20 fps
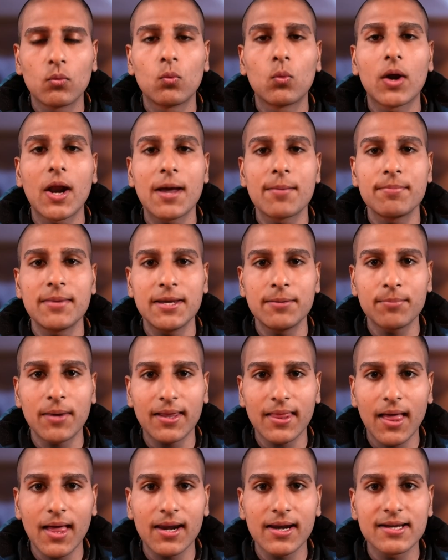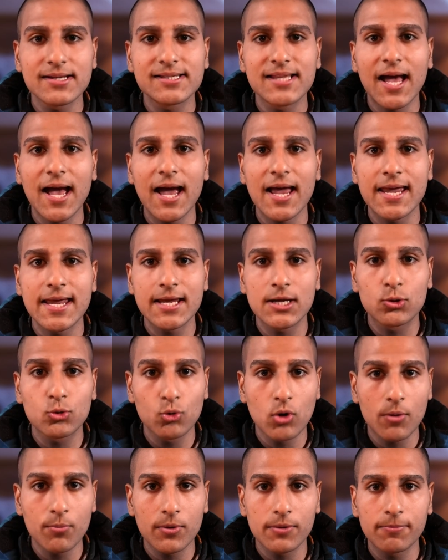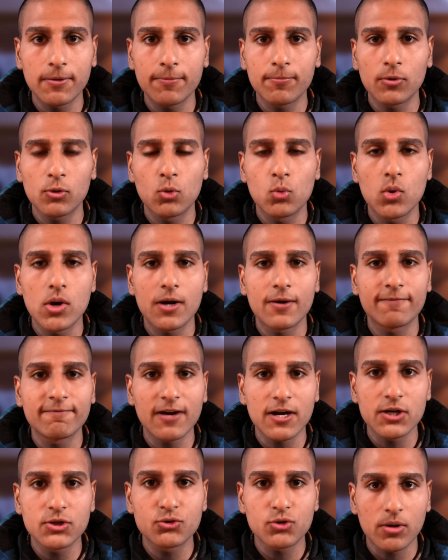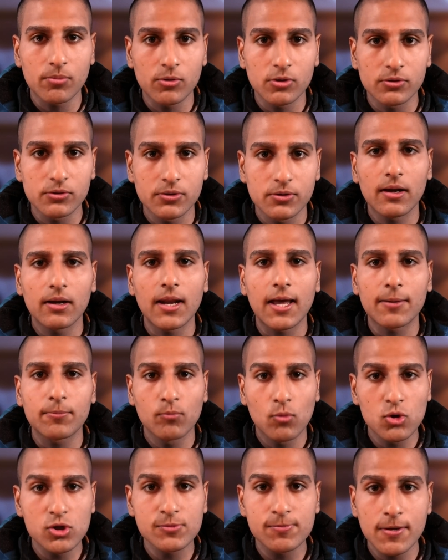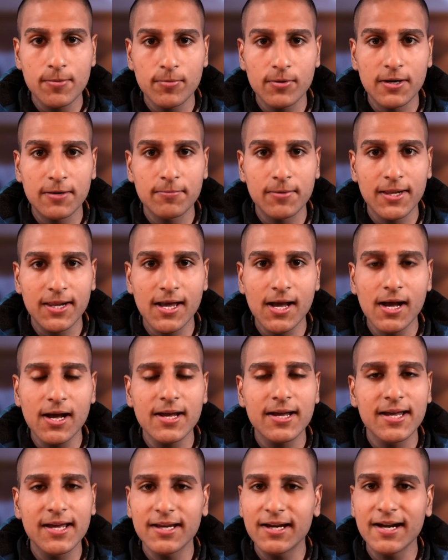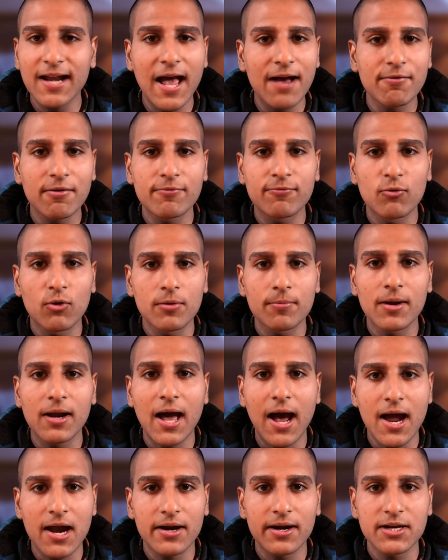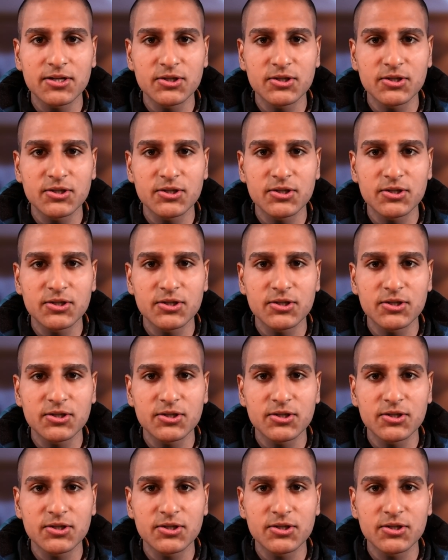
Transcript: What I mean by that is that he grew up with people who were very troubled. Like most people in media, he didn't have a formal higher